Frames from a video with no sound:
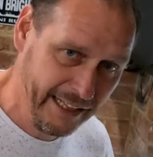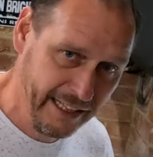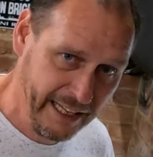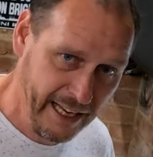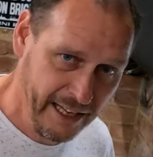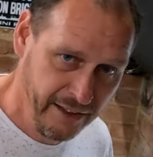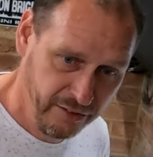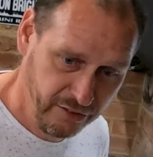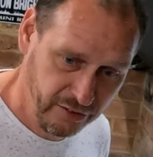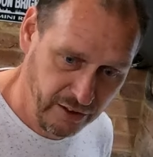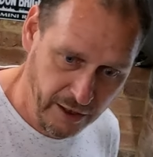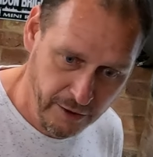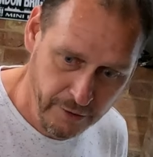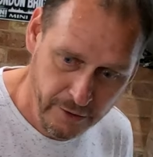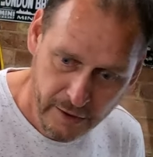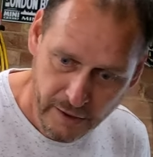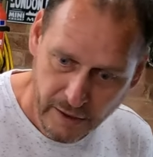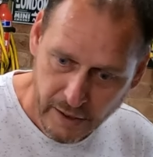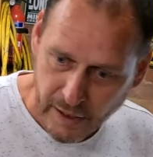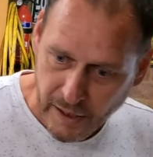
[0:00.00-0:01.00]
again.
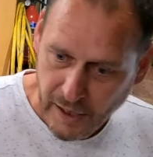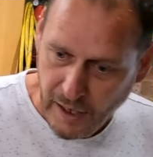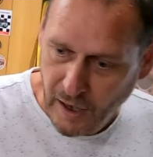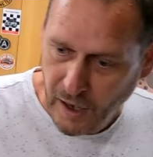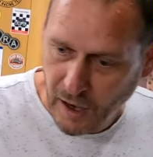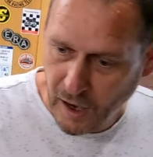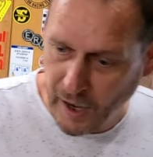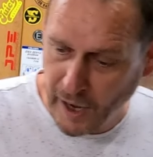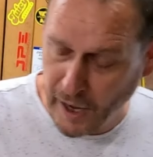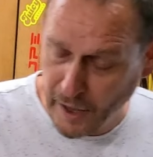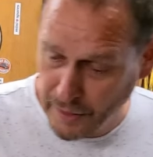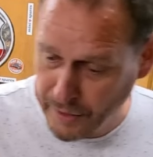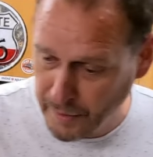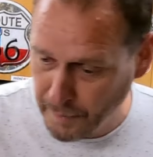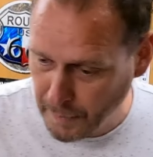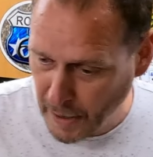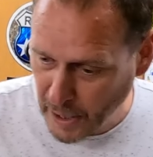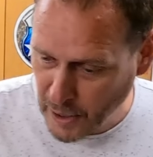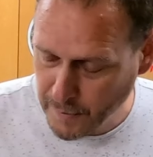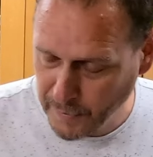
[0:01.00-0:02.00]
So at the
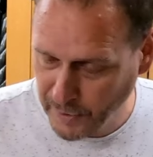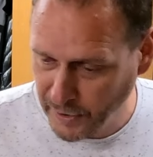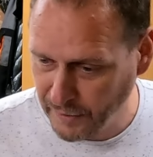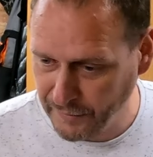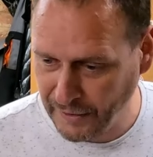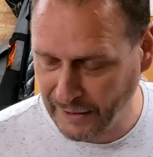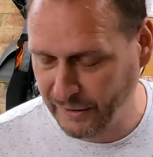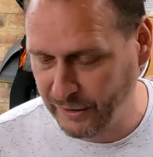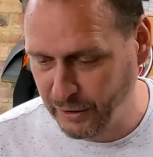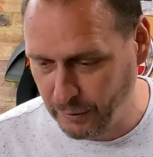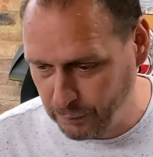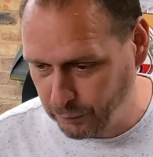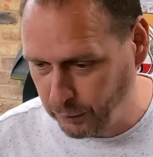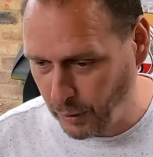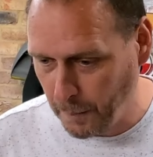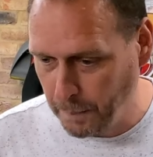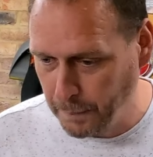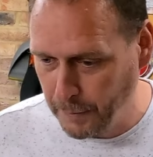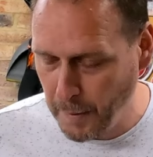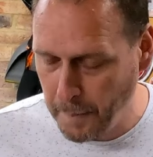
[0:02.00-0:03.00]
moment, I've had to
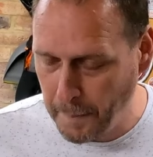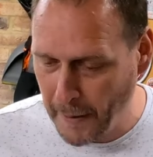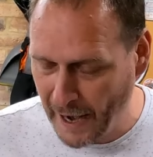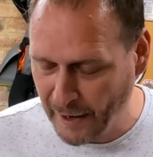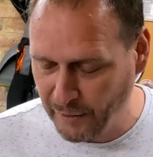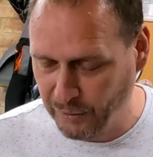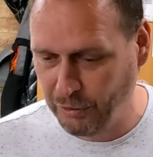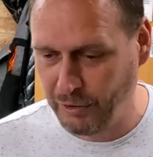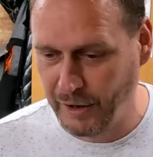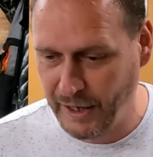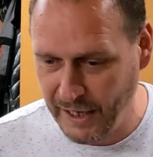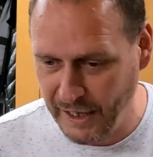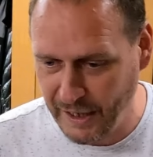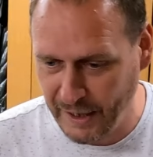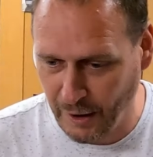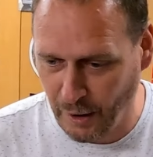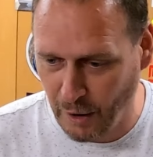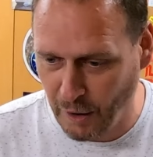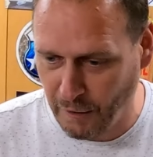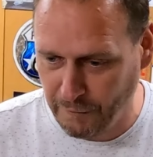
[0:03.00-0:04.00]
rob the
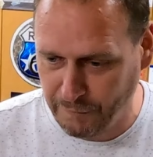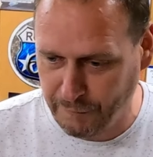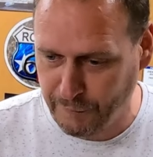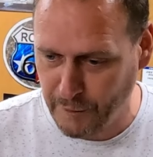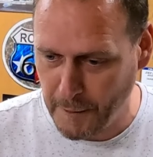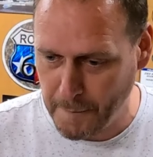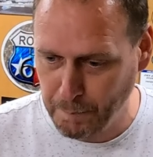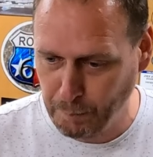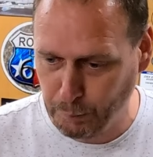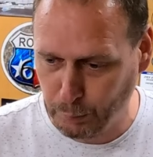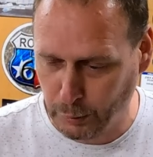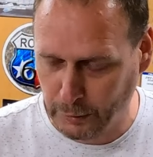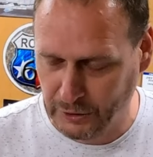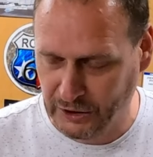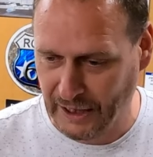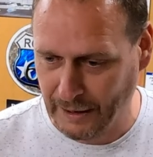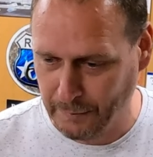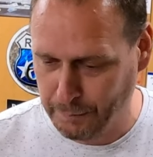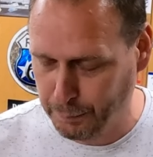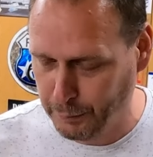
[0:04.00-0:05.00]
battery off
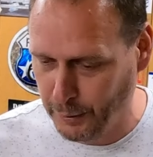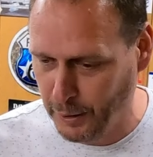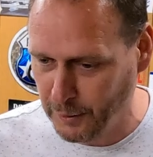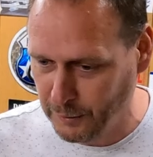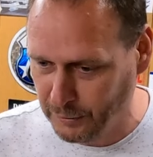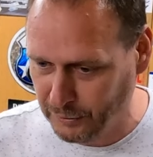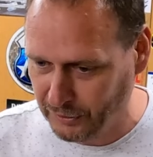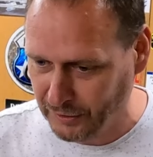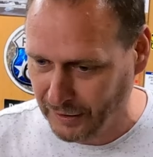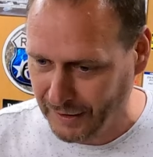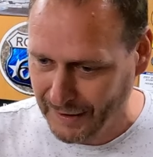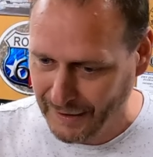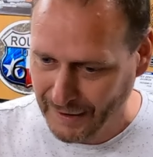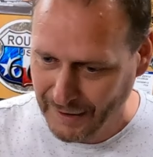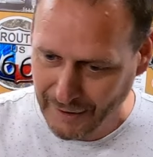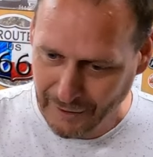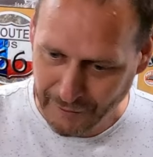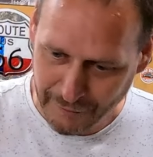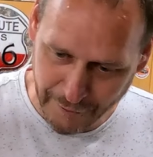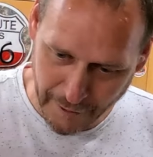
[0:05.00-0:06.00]
Project Bruce
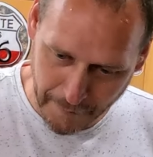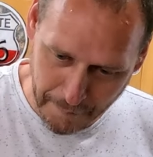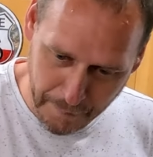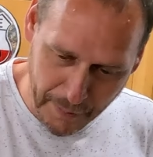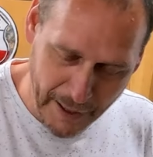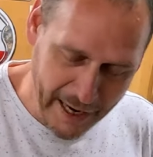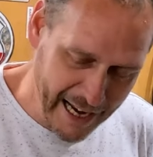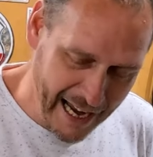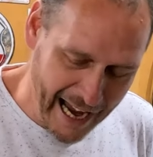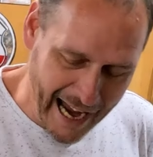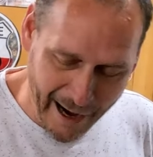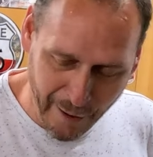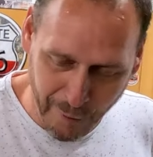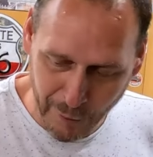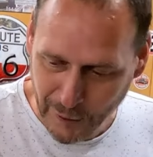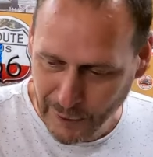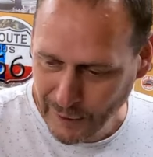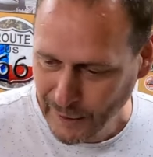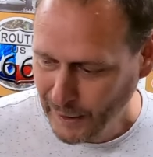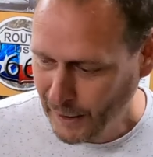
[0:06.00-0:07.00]
for
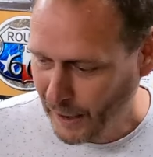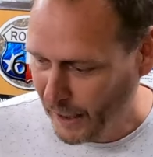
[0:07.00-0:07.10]
PL.